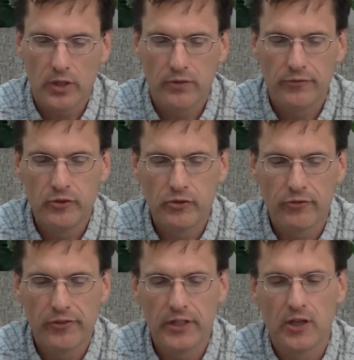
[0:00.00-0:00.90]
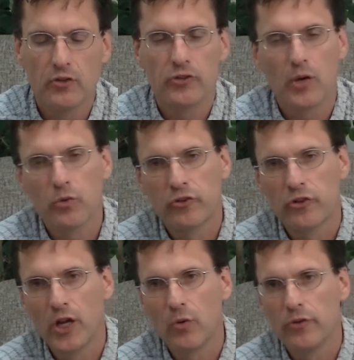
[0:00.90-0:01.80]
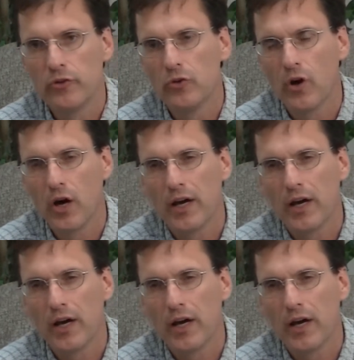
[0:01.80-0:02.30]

In future videos, I will share with you